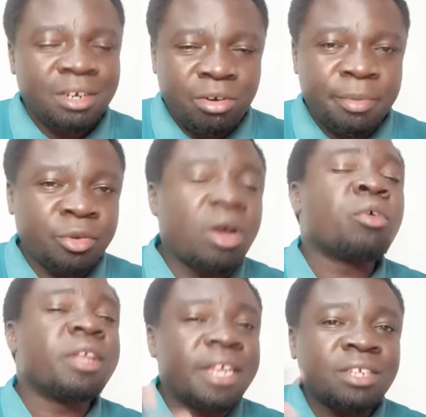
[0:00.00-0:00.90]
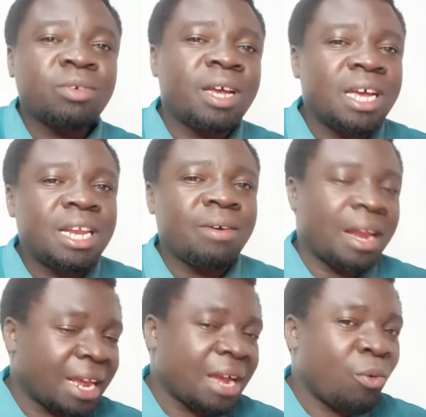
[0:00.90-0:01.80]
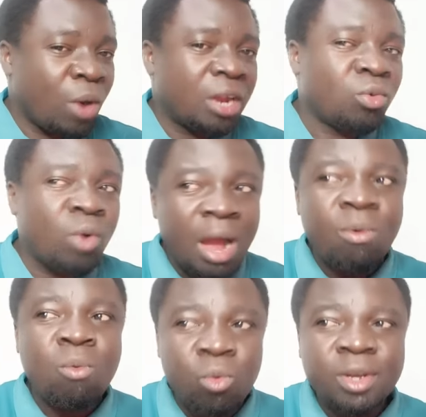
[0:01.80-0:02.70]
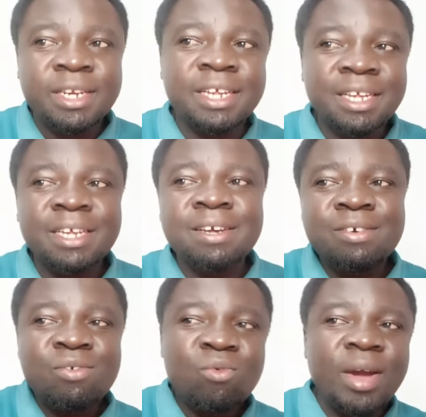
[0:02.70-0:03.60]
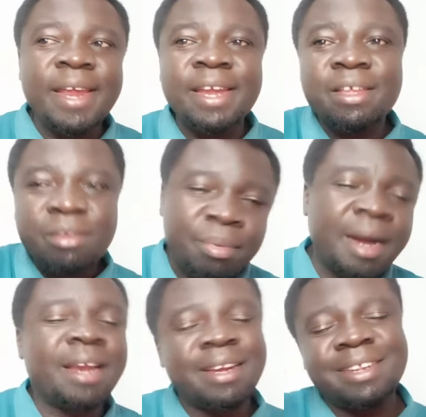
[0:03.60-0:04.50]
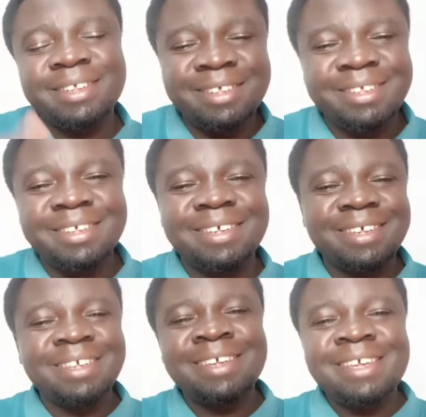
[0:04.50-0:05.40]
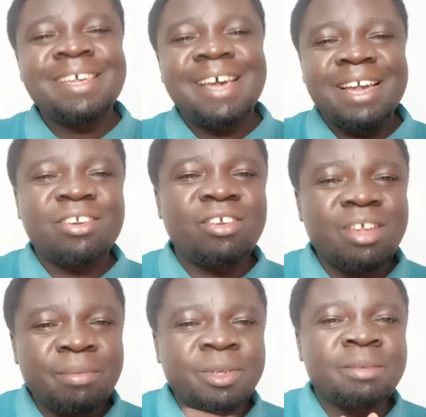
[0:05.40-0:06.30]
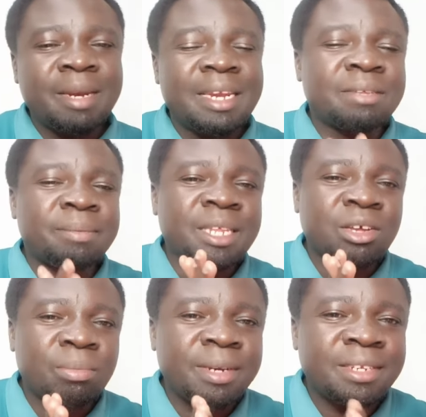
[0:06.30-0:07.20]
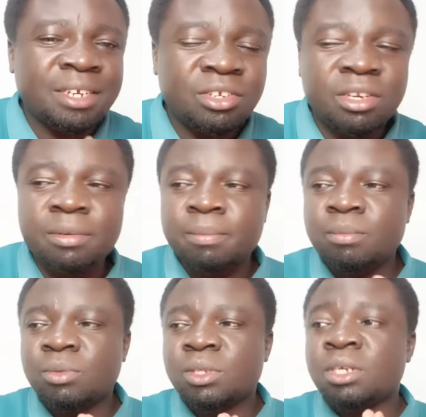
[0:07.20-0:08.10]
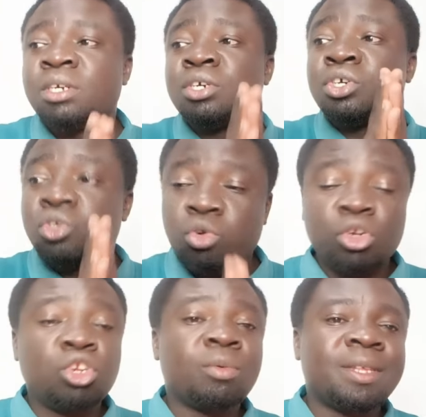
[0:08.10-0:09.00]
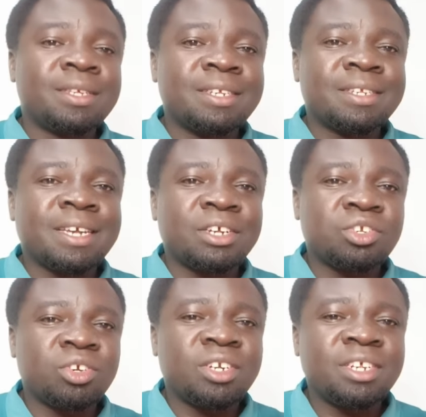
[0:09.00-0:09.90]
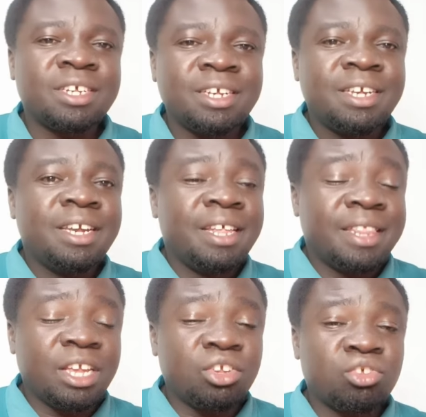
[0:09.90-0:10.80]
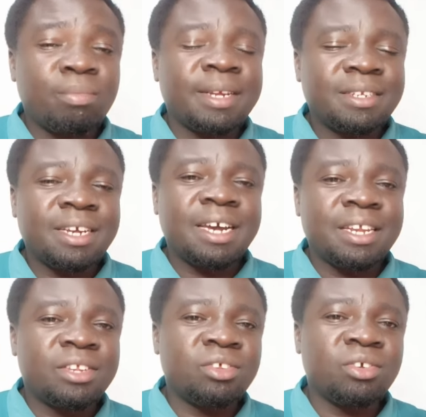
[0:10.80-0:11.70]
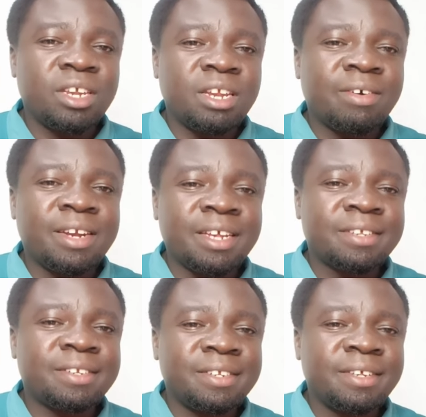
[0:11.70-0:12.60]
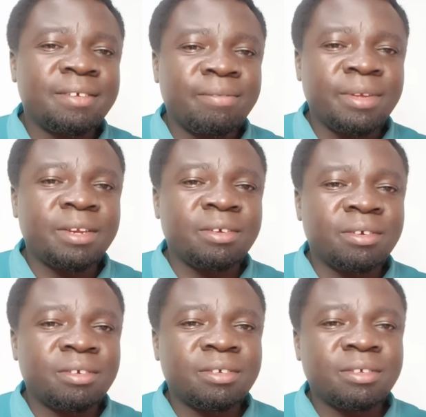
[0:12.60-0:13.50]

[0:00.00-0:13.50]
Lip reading: Wamechoka kunyanyaswa na wanataka watu hao wote waende nyumbani. I don't know your views, but let us be in the comment section to continue with this discussion. Thank you so much and see you in our next video.